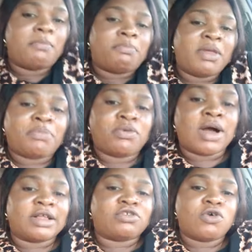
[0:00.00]
people
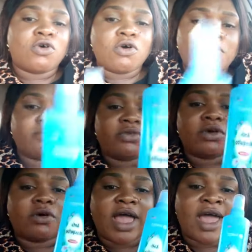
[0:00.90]
at home,
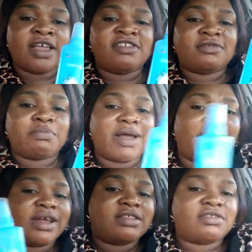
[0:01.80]
your aged
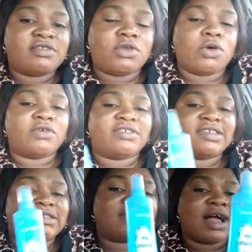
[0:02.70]
parents, your
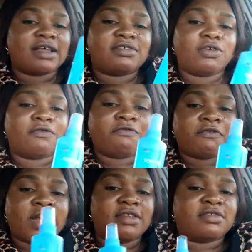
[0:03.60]
sisters, your
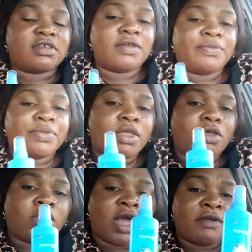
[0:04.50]
friends,
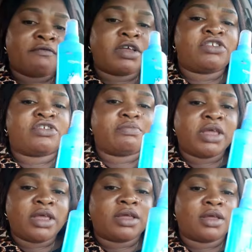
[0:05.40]
you can reach
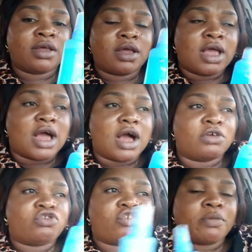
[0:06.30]
me.
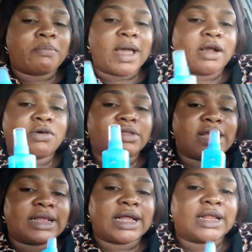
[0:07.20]
I'll drop my
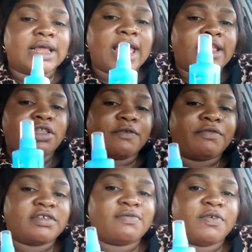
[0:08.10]
contact at the end of
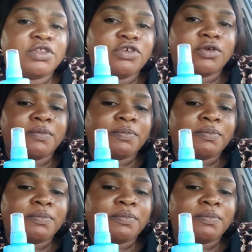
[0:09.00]
this video.